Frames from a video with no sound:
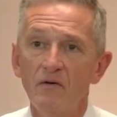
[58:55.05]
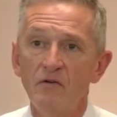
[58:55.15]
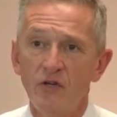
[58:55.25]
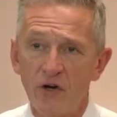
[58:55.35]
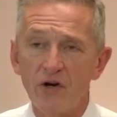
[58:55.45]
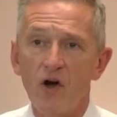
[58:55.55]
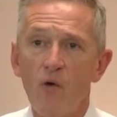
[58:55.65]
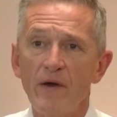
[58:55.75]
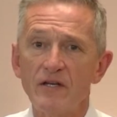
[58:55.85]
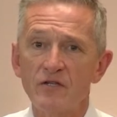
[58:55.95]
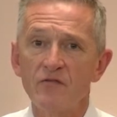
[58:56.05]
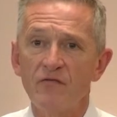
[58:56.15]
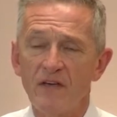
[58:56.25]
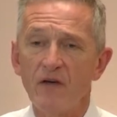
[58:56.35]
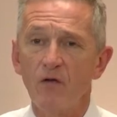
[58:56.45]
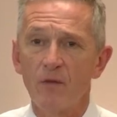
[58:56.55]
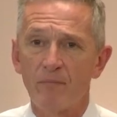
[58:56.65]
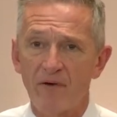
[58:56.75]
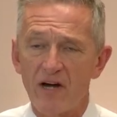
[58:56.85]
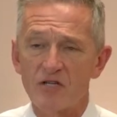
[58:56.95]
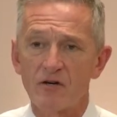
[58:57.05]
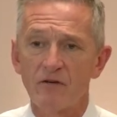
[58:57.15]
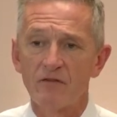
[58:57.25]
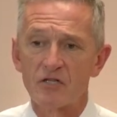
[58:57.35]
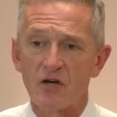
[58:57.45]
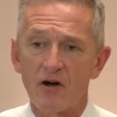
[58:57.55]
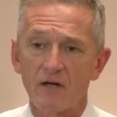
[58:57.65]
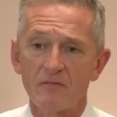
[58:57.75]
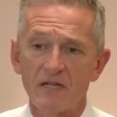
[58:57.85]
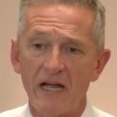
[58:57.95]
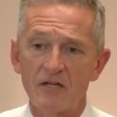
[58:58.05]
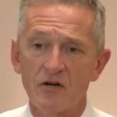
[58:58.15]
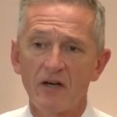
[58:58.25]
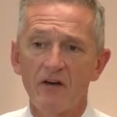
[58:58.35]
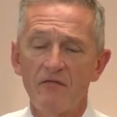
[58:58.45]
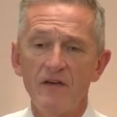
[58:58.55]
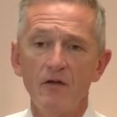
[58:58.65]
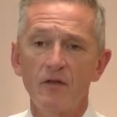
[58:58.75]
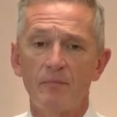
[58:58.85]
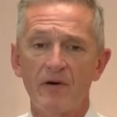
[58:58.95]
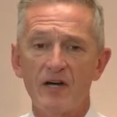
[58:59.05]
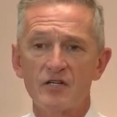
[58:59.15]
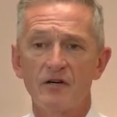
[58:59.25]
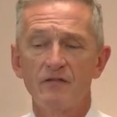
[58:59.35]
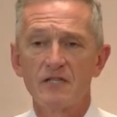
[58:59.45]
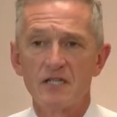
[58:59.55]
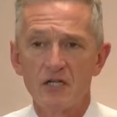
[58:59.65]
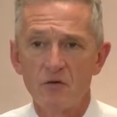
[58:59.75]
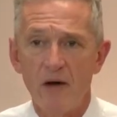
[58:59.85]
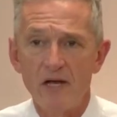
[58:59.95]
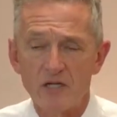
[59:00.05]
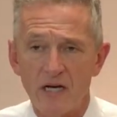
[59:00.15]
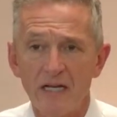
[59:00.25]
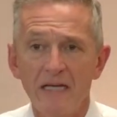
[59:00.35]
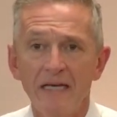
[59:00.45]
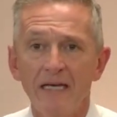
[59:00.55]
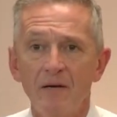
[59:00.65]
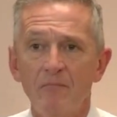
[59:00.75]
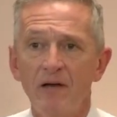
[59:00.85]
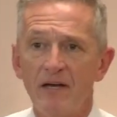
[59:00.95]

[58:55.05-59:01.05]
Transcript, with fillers: you're going to feel the pressure of the circumstance. You're going to feel the pressure of the situation. But